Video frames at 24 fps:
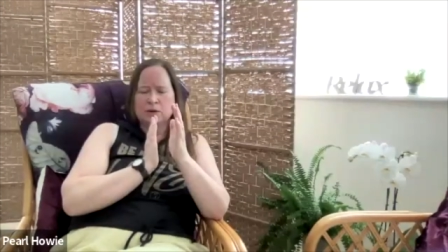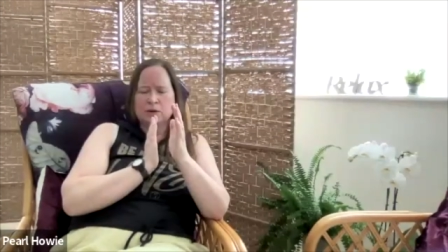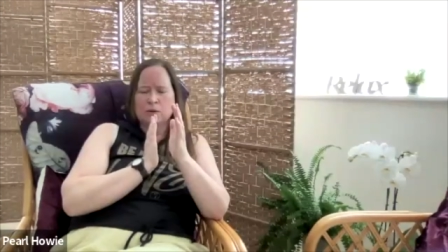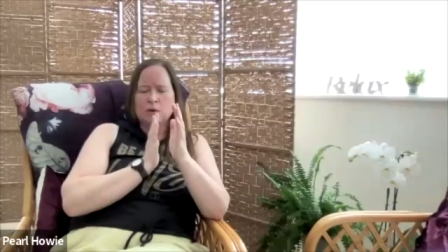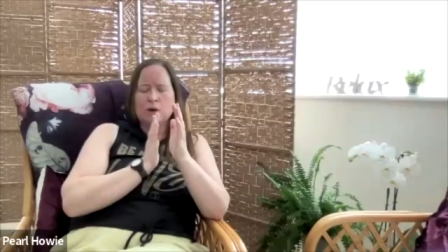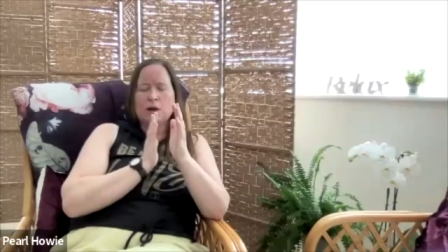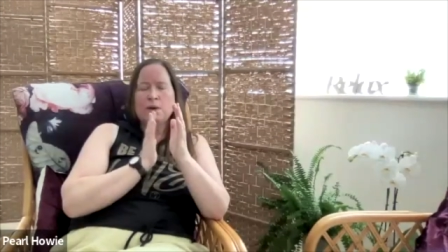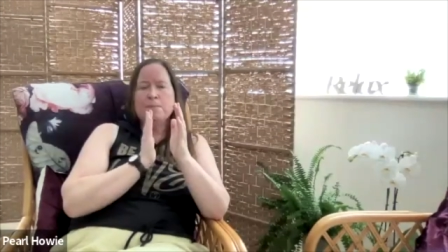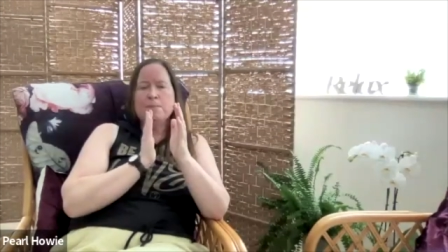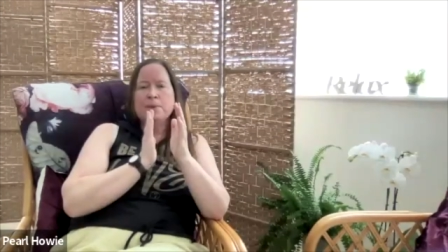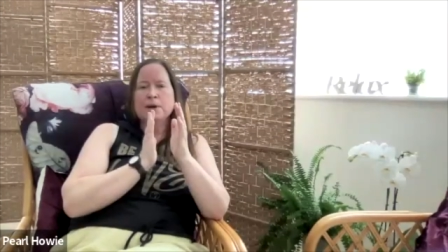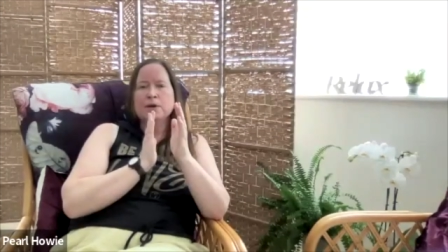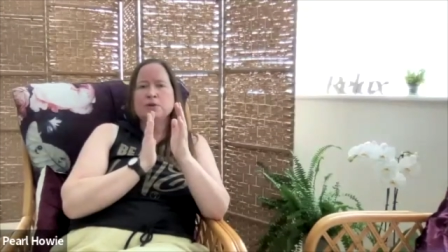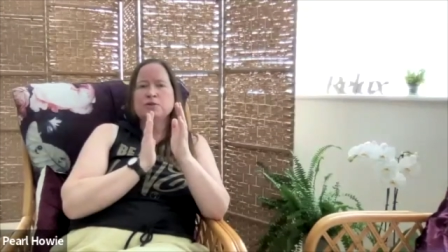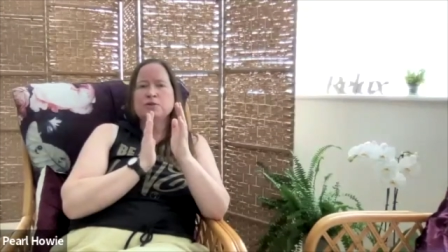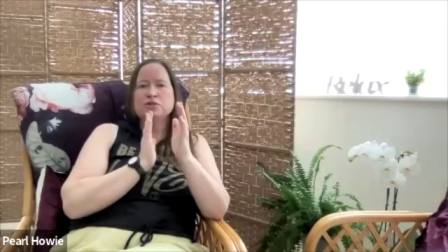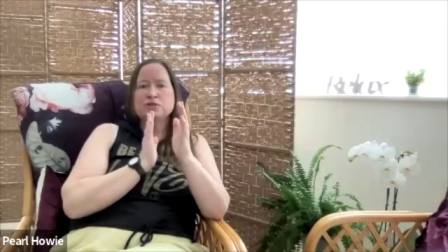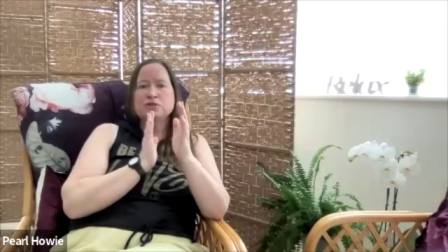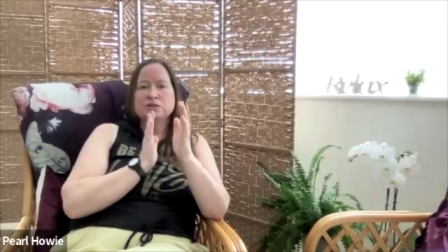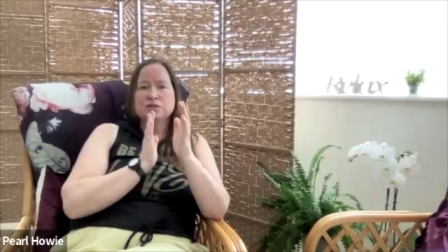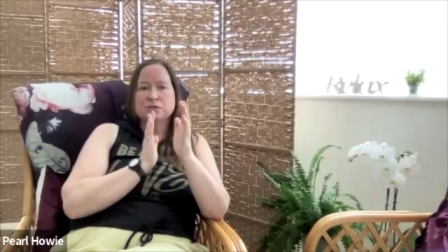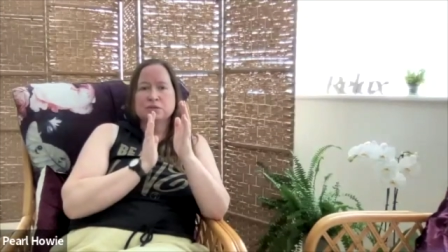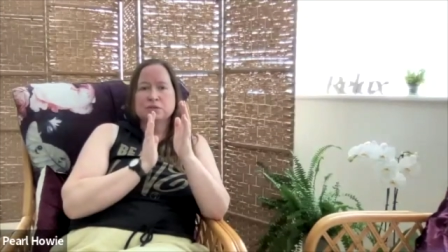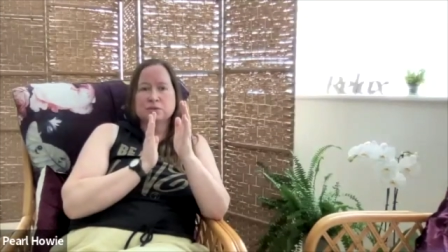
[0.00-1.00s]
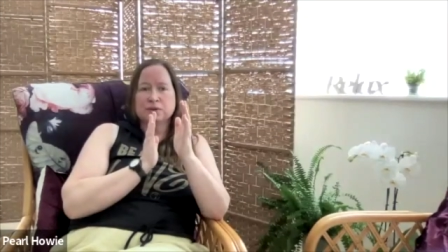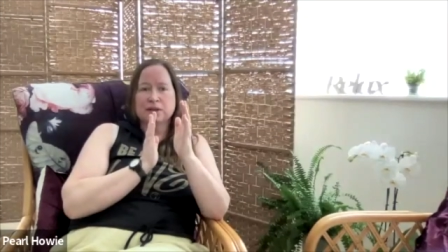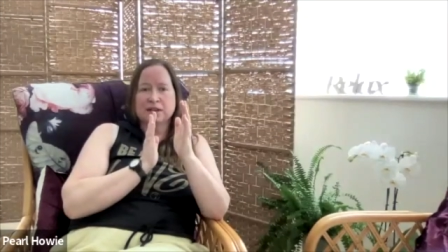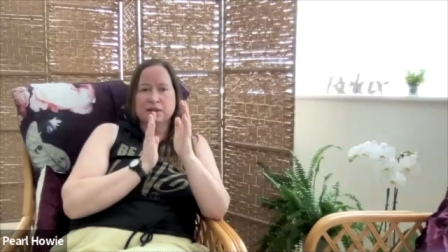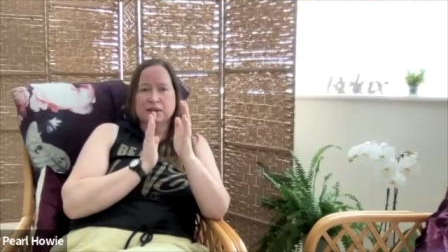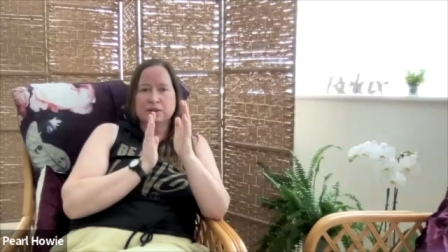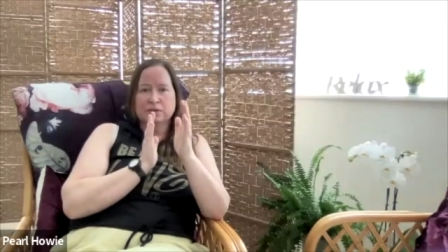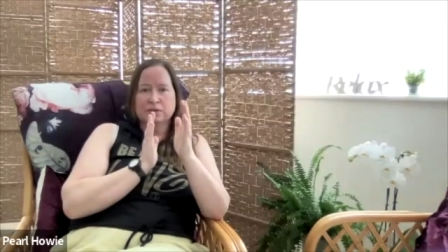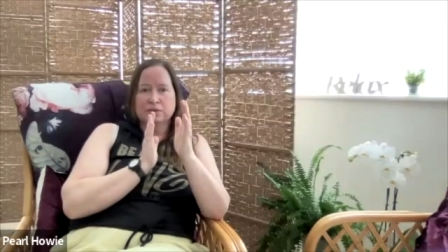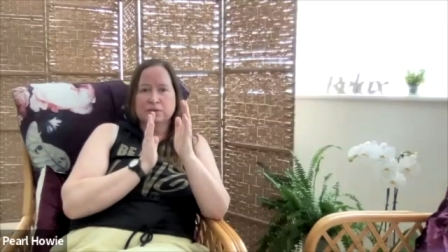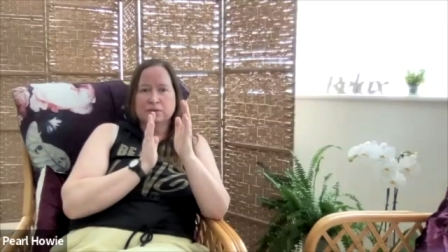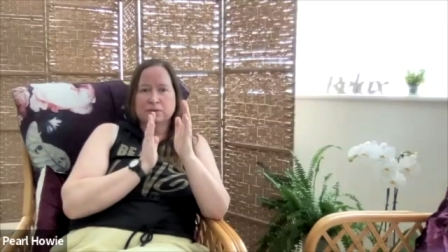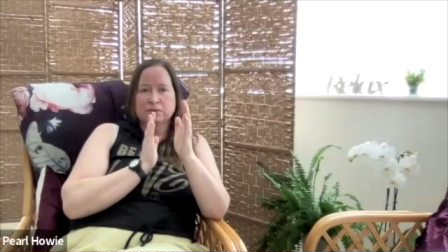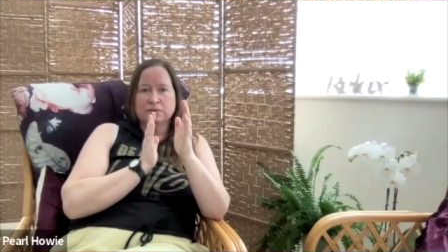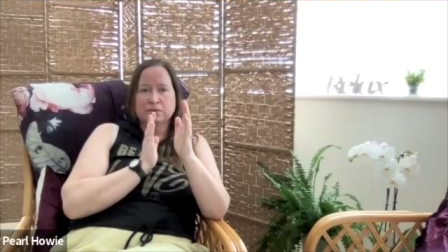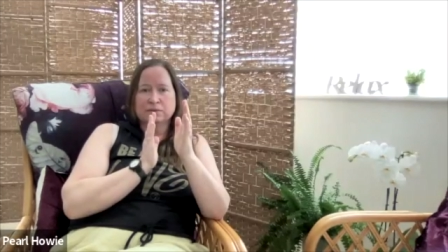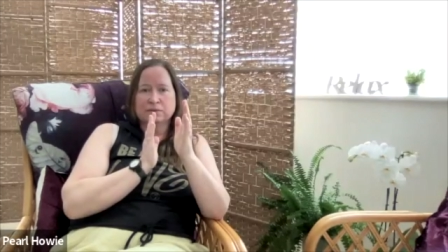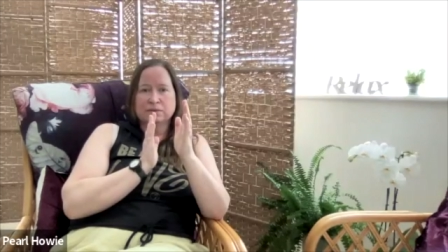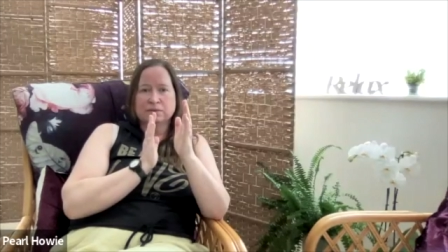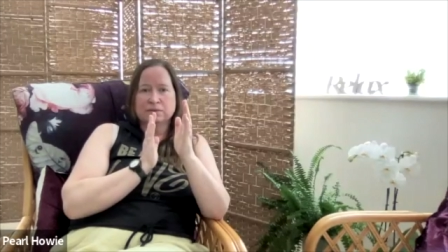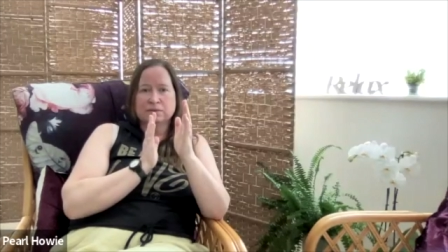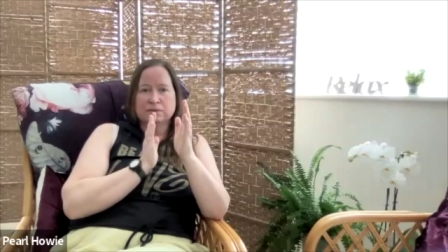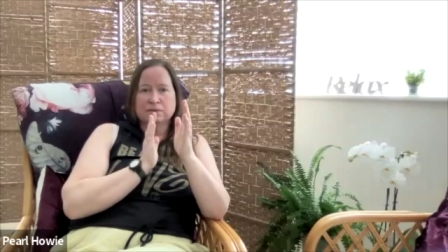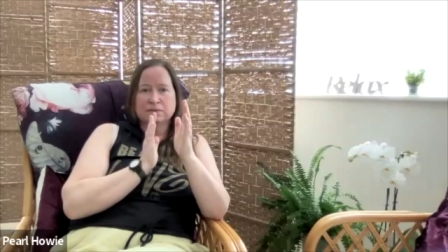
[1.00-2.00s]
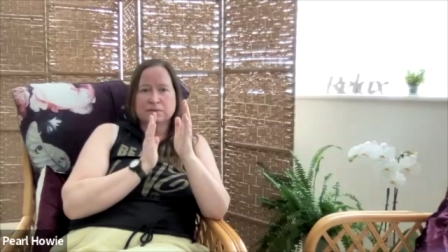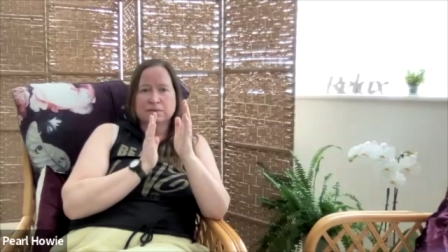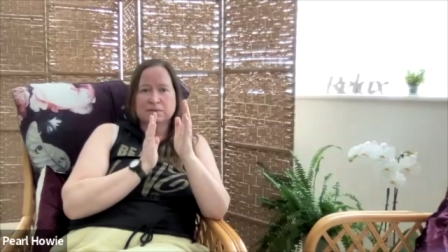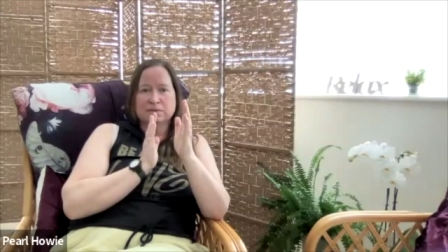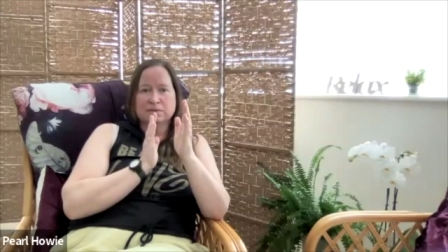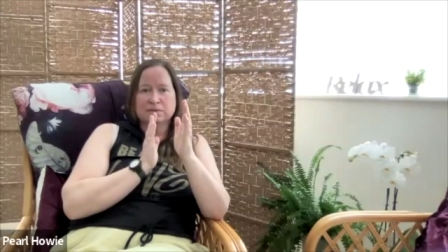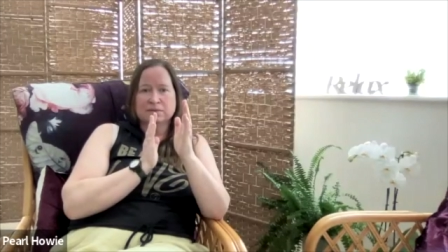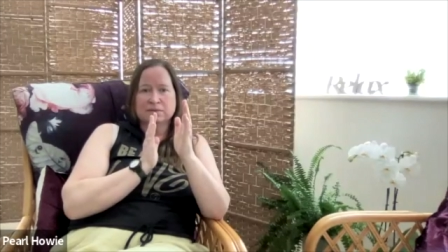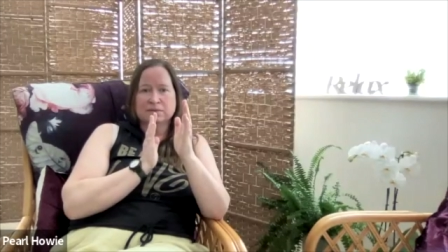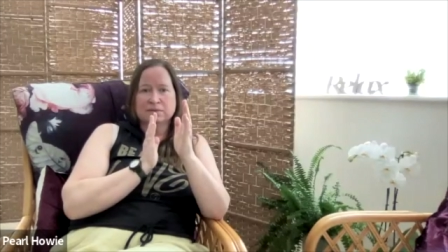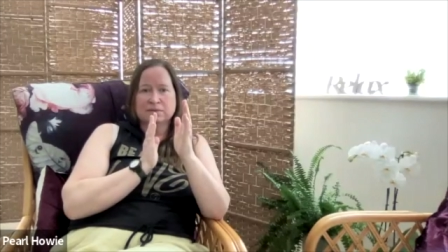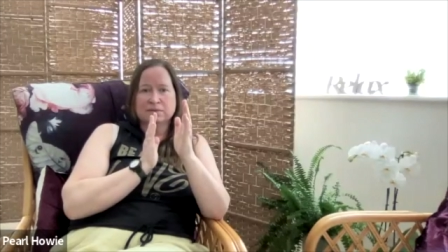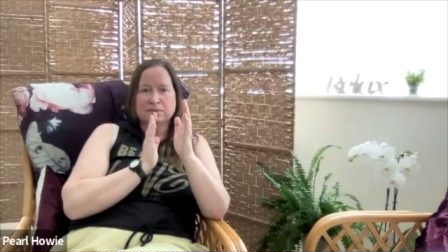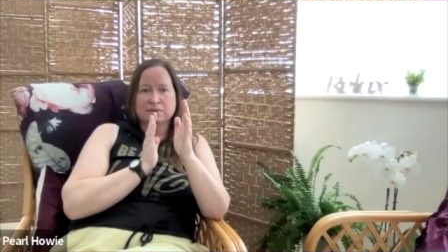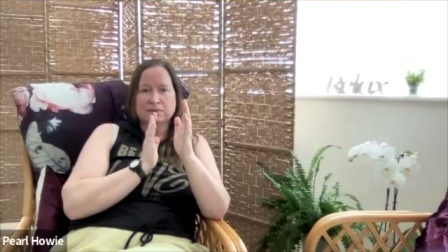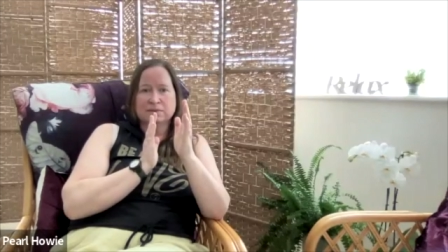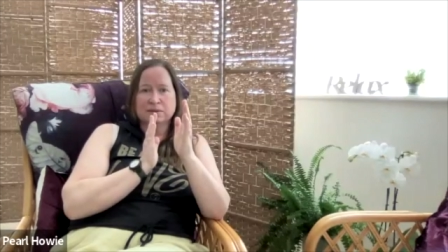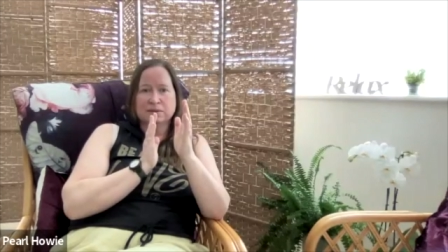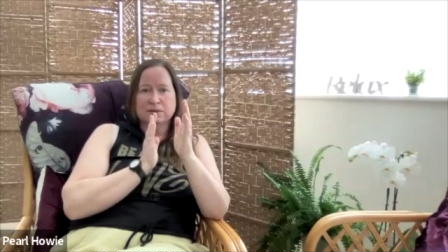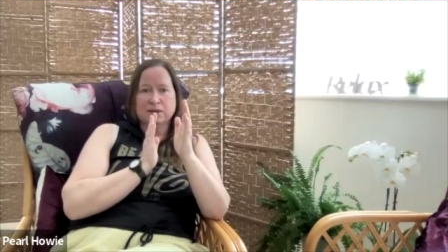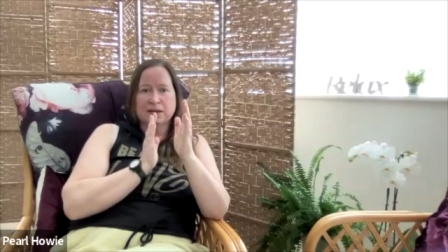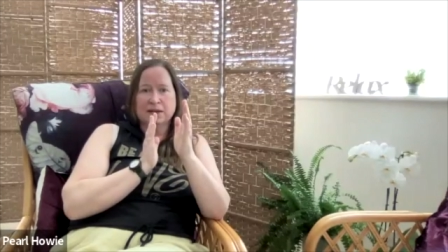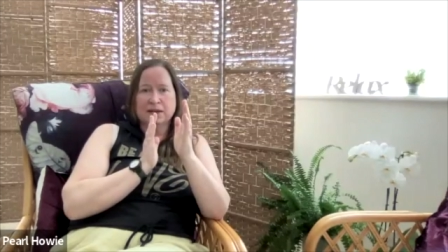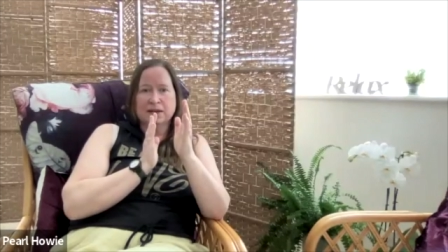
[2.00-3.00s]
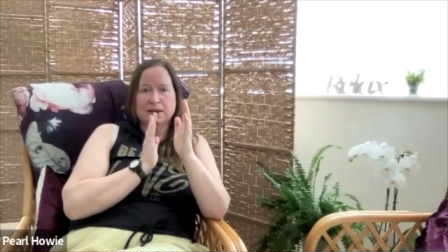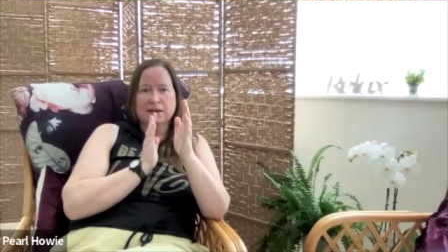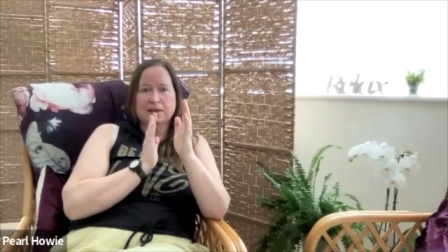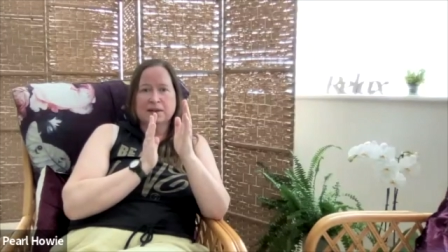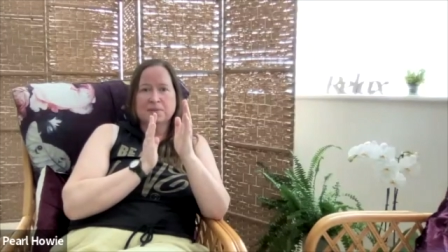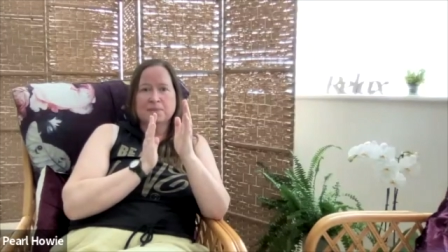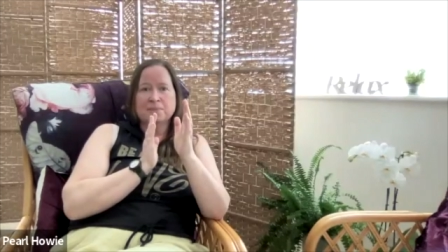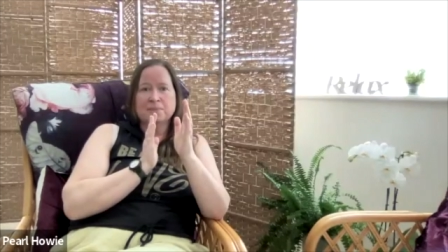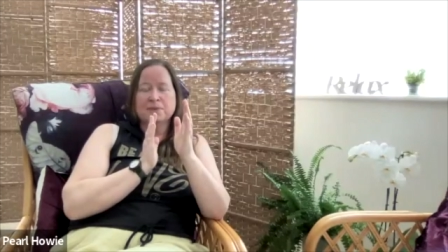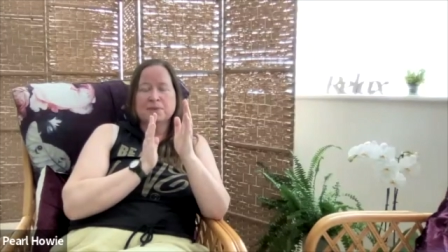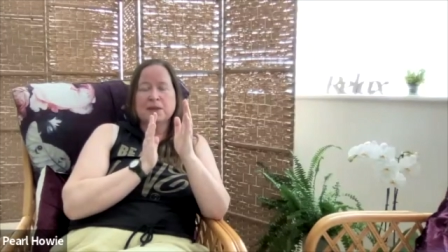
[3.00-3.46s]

all emotions are real Okay.